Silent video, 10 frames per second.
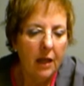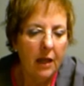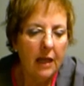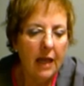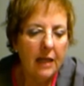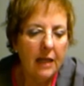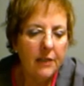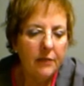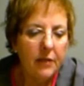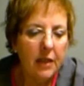
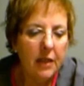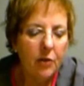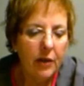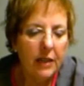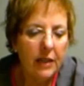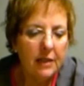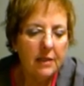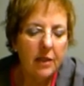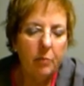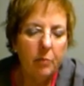Inactive ingredients
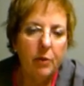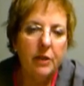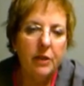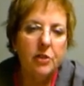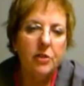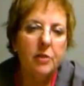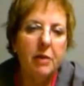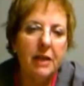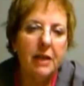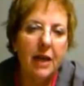that are put into the
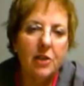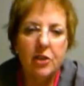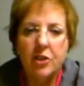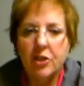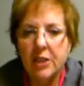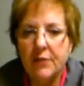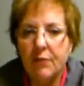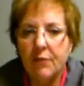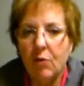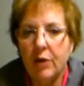medication just
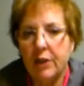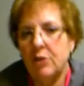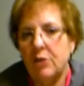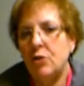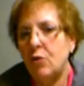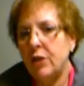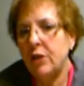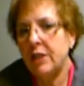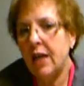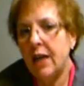for either
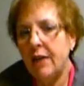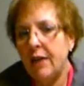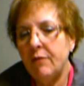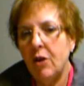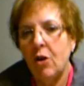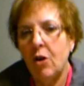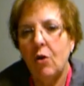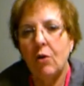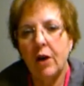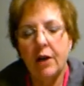storage life
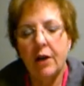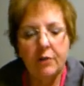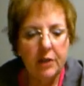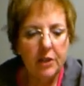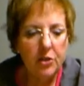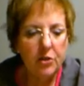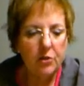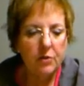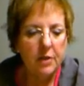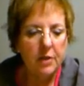or other
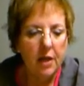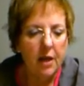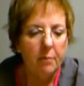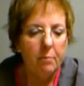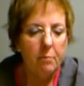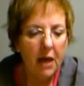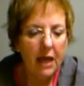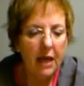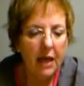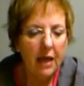issues
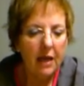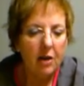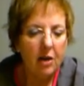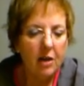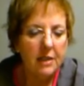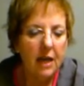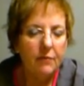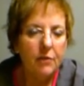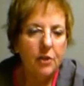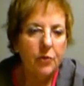may cause
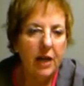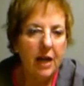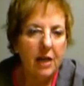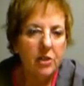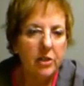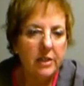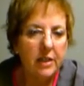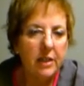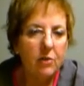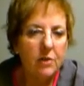adverse reactions,
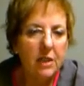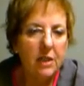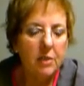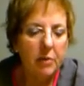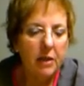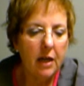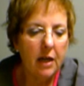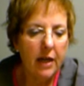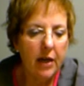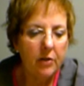and those need to be
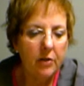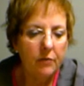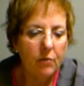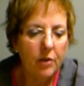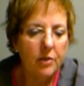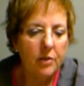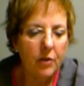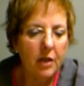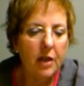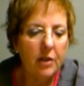accounted for. So
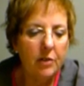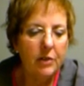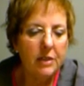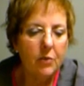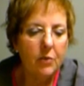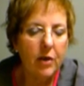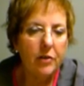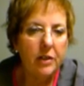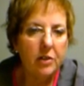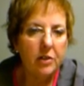another reason why you
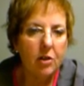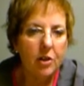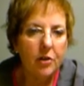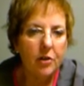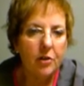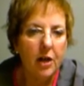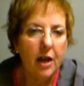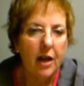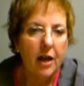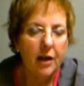need to call your
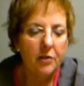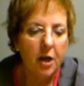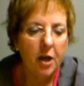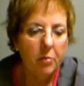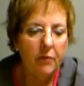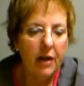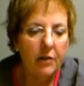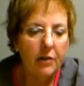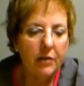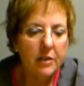healthcare
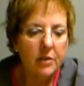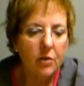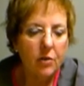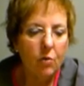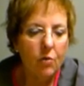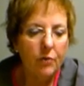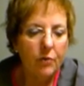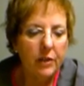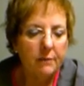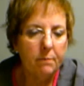provider and just go over it.